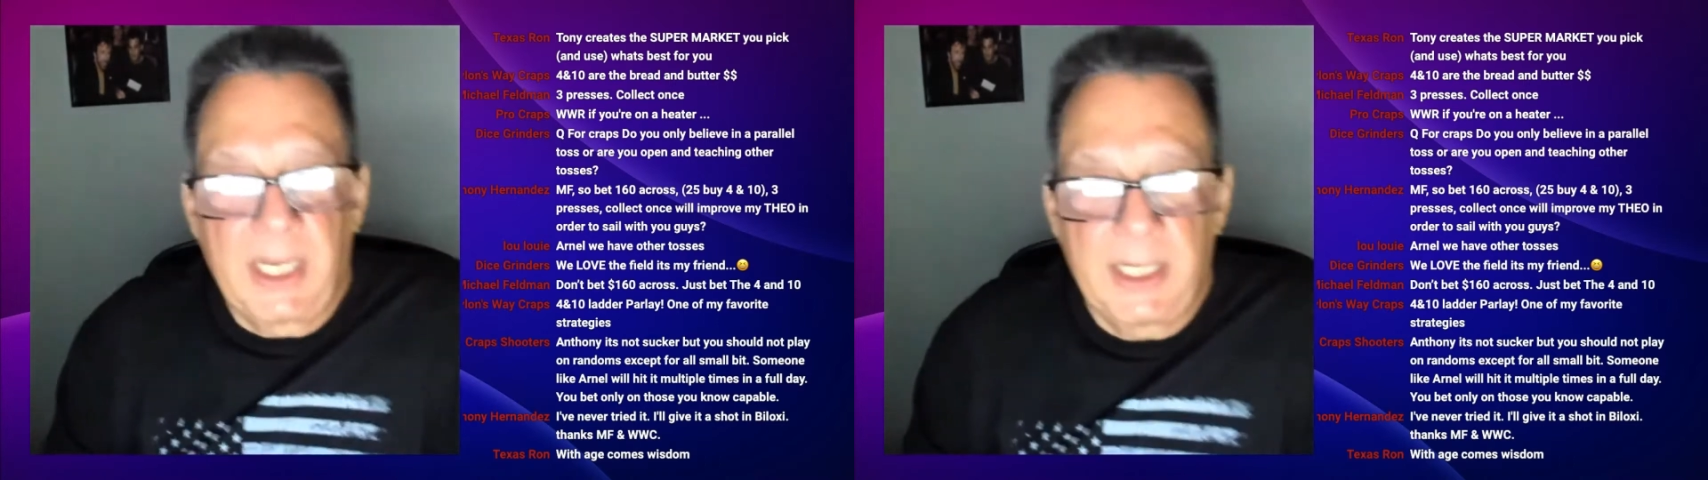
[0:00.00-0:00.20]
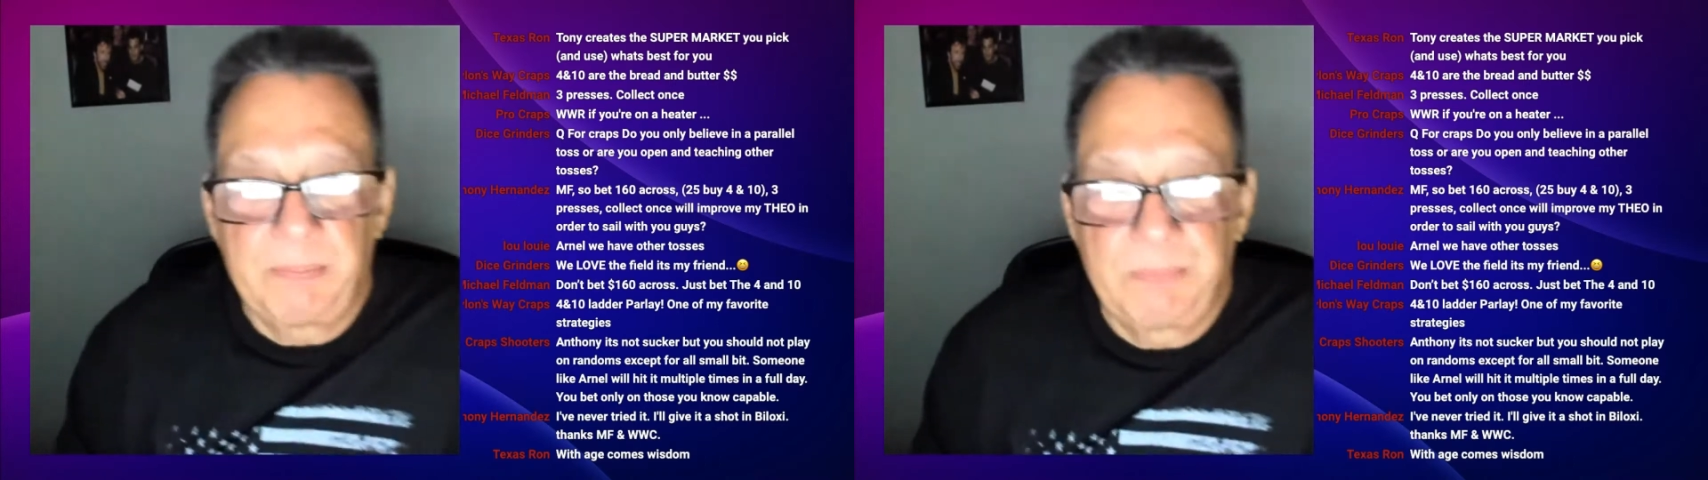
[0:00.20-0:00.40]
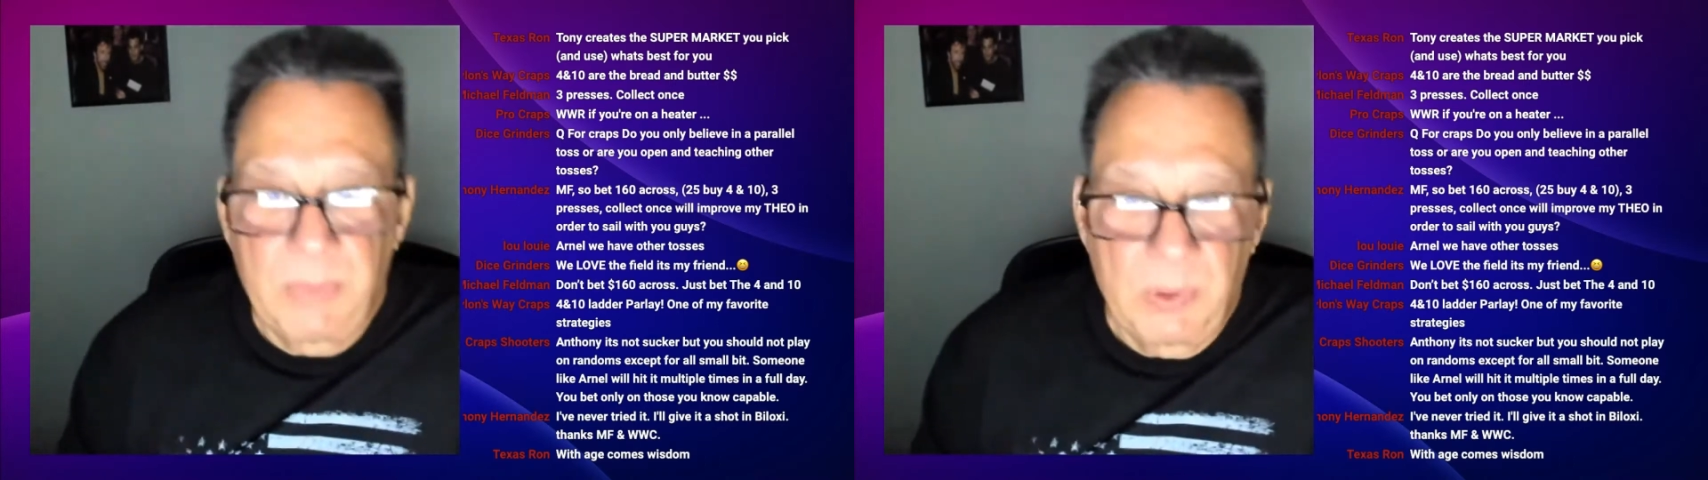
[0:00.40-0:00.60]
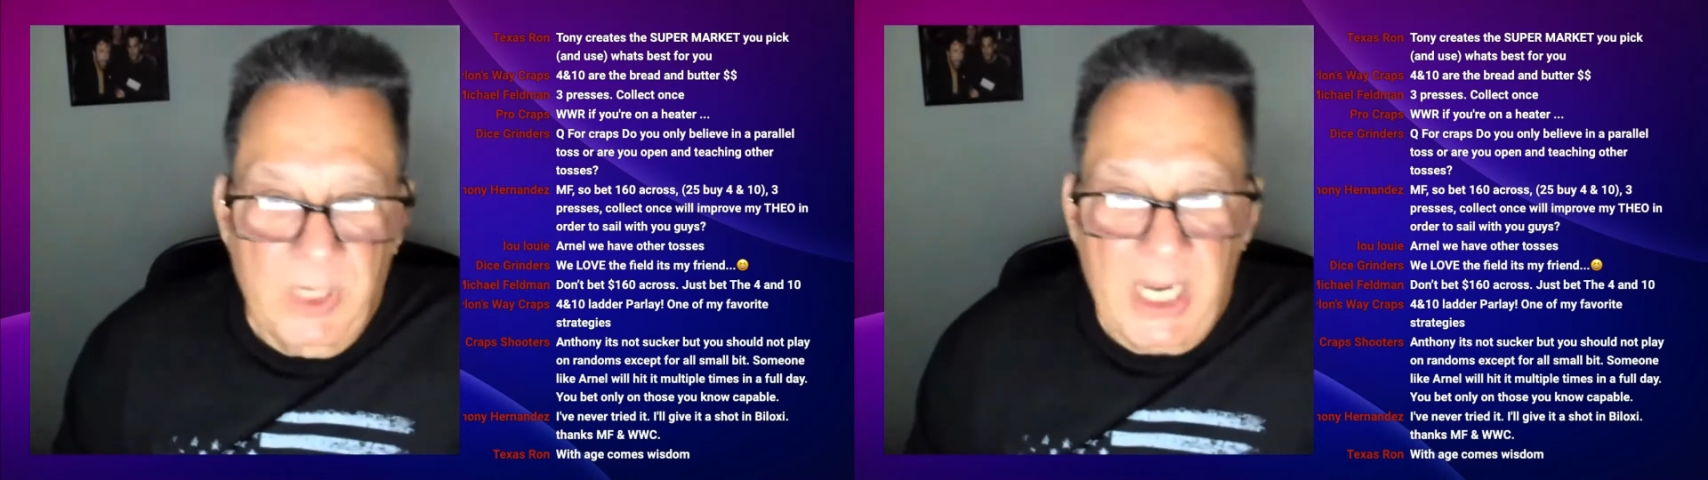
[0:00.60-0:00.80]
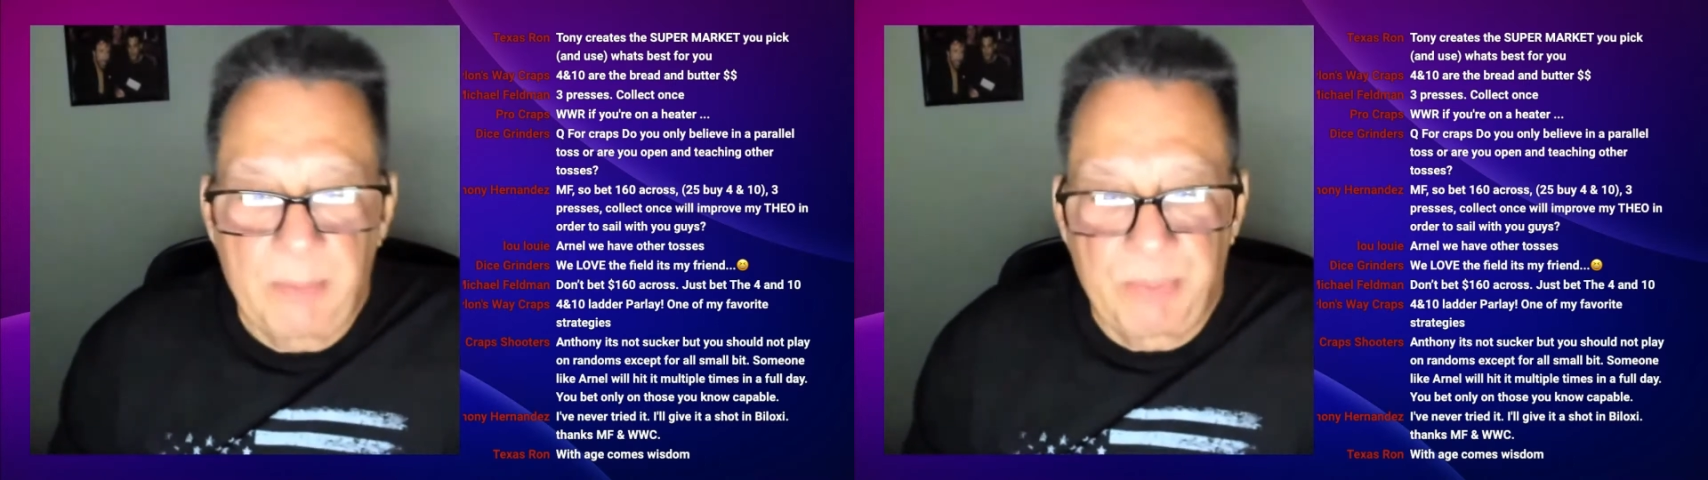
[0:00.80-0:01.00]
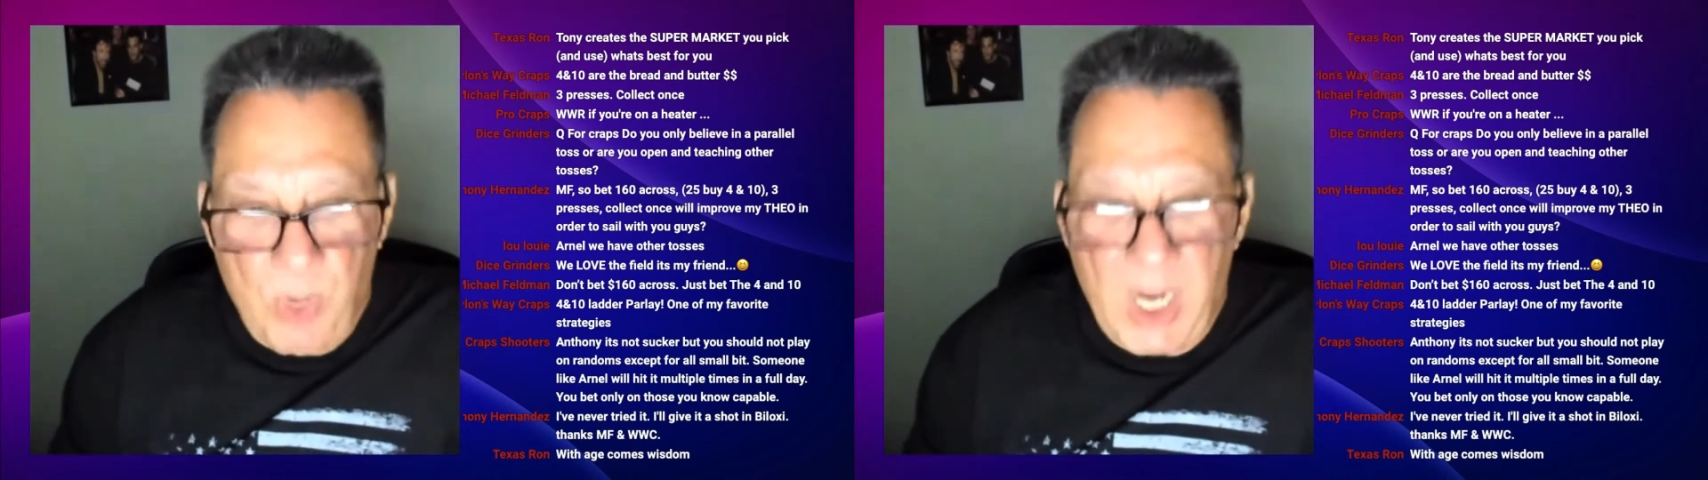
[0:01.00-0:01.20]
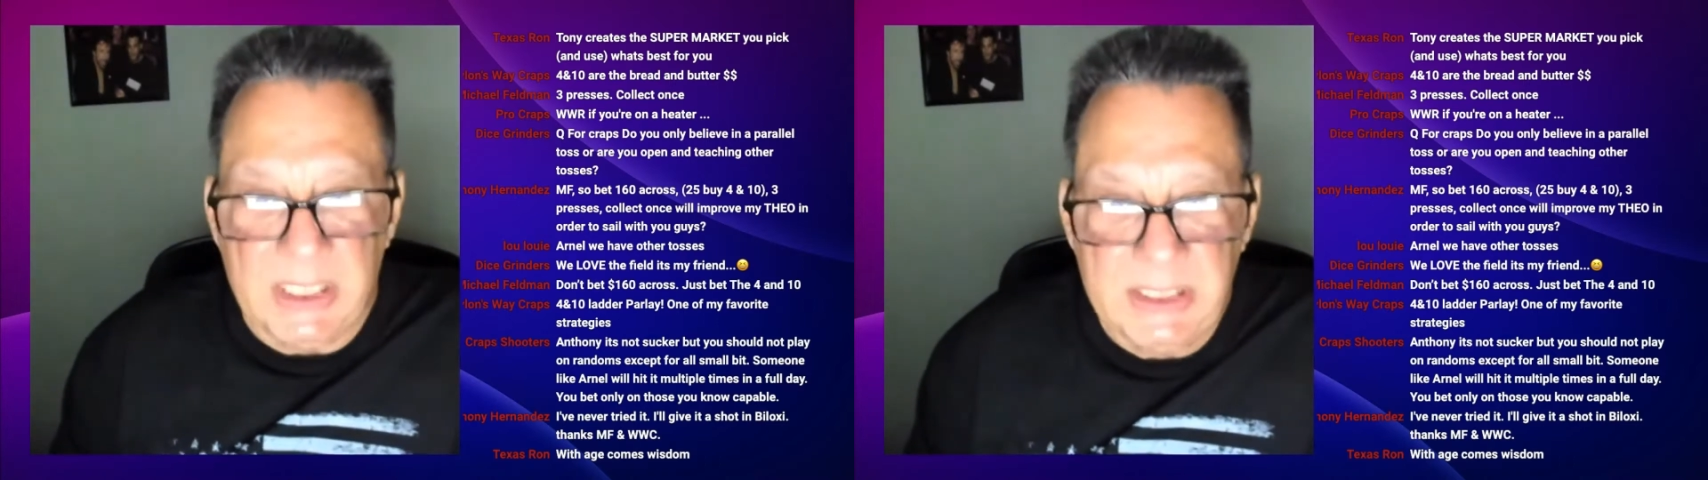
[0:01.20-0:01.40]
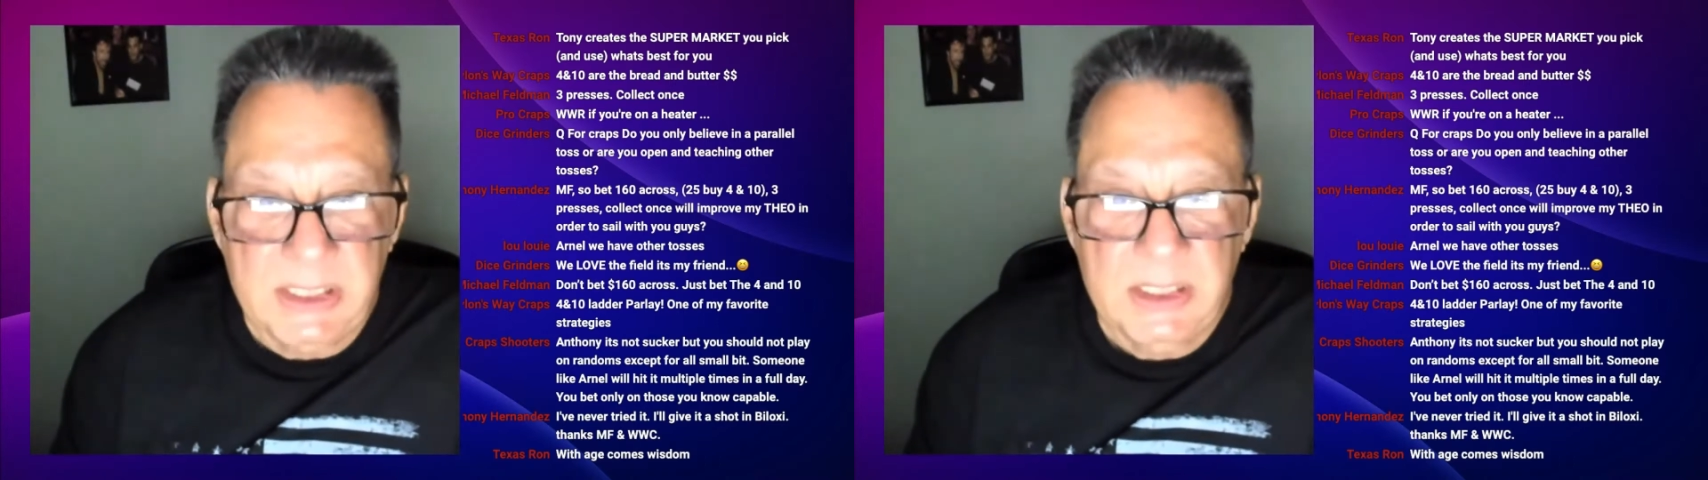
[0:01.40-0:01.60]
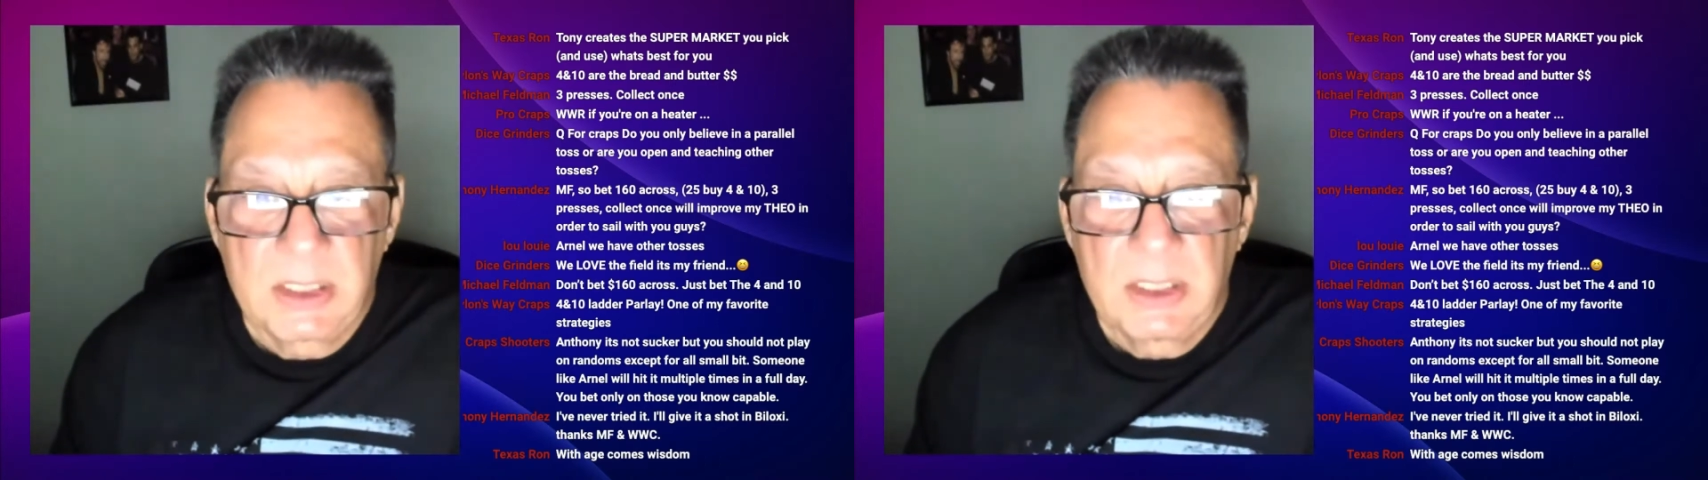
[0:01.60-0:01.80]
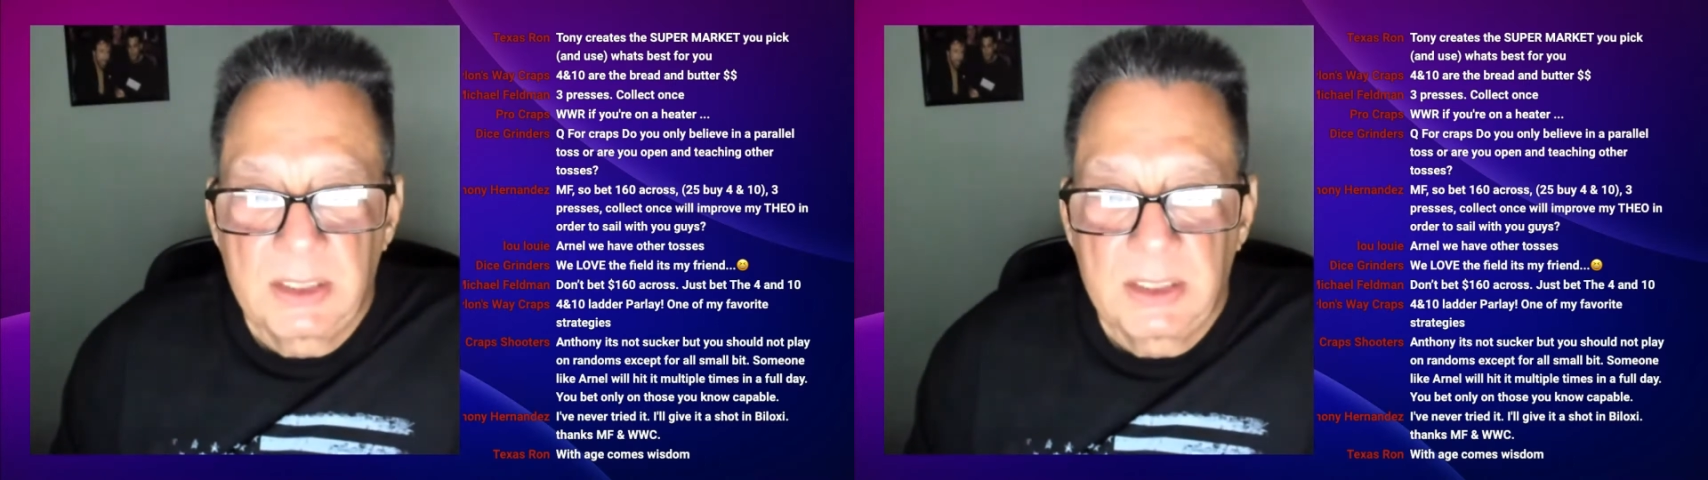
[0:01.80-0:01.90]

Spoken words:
I press,